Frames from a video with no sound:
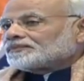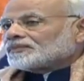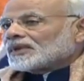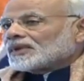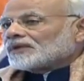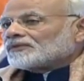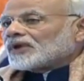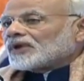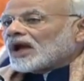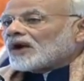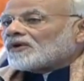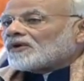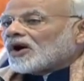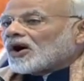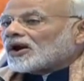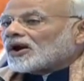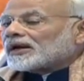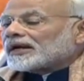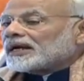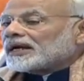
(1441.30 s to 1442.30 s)
we have
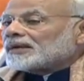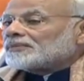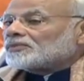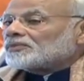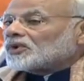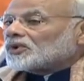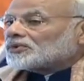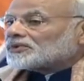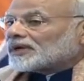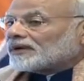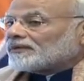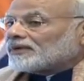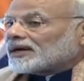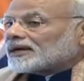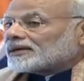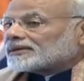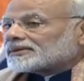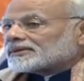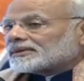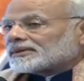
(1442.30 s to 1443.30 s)
already moved
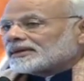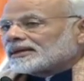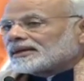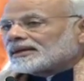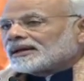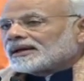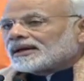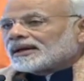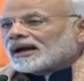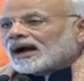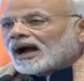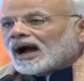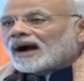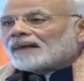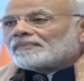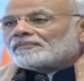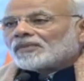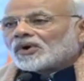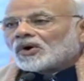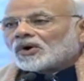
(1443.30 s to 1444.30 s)
towards
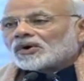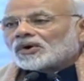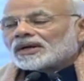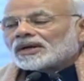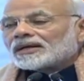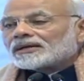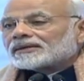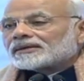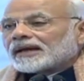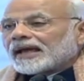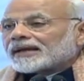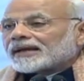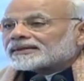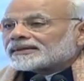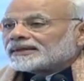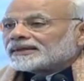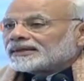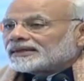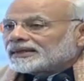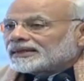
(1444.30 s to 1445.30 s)
a modern tax
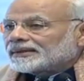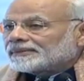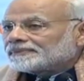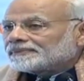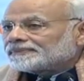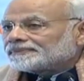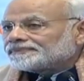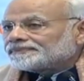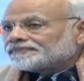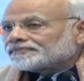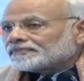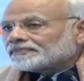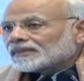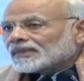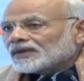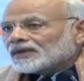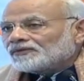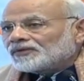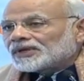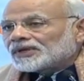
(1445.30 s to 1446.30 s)
regime
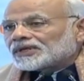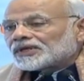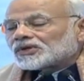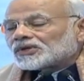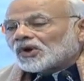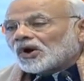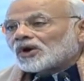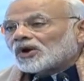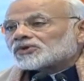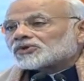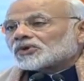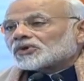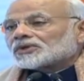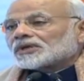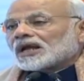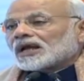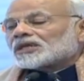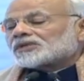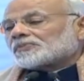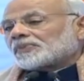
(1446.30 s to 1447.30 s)
which is also
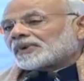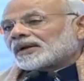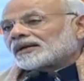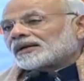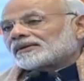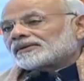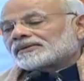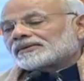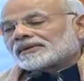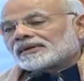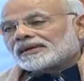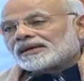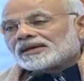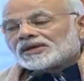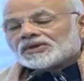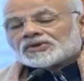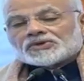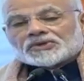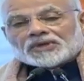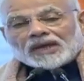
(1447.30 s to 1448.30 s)
transparent,
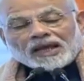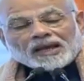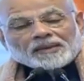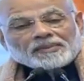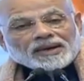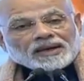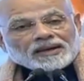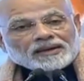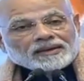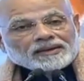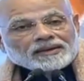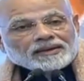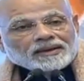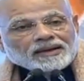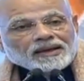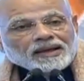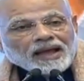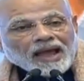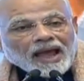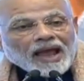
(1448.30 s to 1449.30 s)
stable,
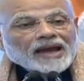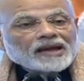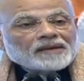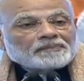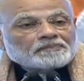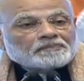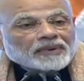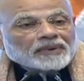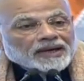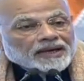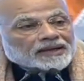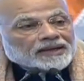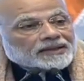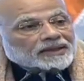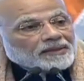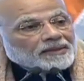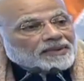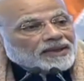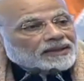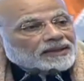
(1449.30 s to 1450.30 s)
and predictable.